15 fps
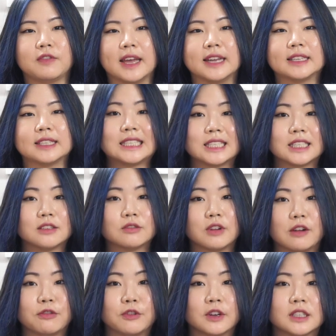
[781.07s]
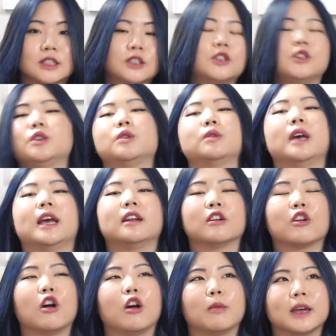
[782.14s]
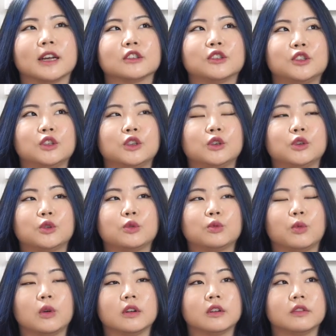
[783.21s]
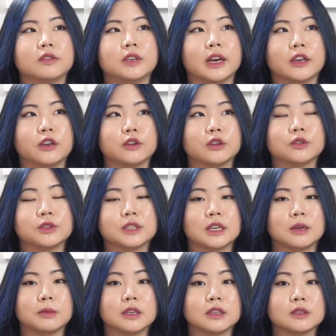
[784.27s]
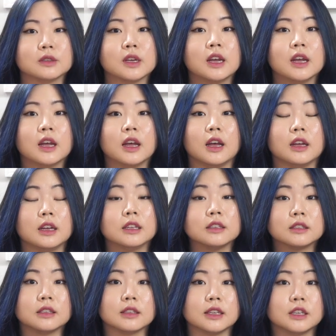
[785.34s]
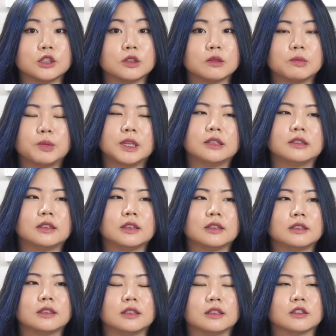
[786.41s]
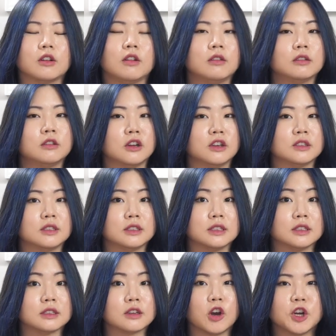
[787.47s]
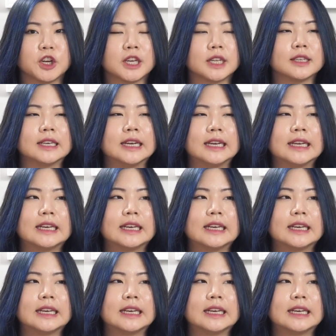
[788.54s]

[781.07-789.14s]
event. This is in reference to and a callback to one of Yayoi Kusama's installation pieces. It's called Narcissus Garden.